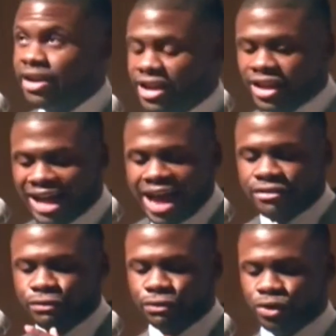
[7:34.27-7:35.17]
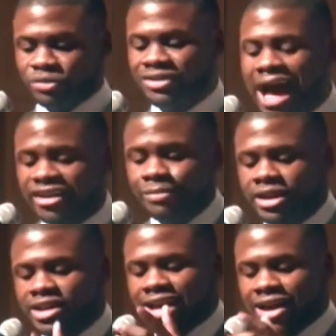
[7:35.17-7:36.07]
in classrooms knocking
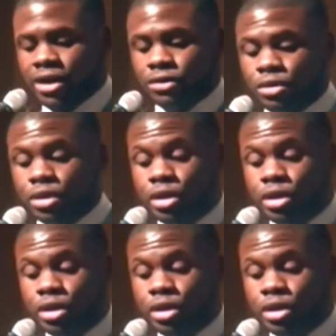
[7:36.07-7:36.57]
me down